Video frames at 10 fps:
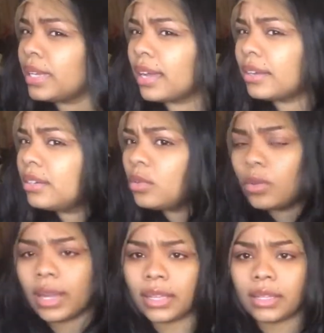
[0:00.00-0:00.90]
I don't know
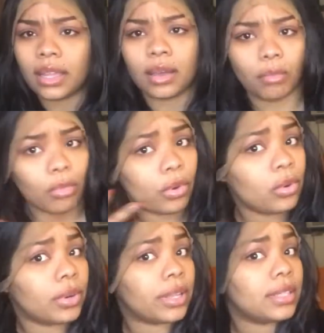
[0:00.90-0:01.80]
why not
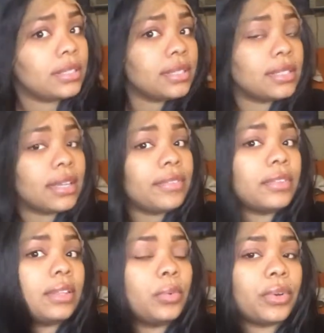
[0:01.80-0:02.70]
more. This is
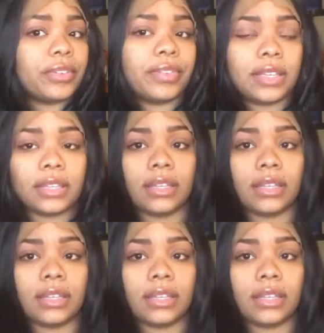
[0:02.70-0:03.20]
definitely worth it.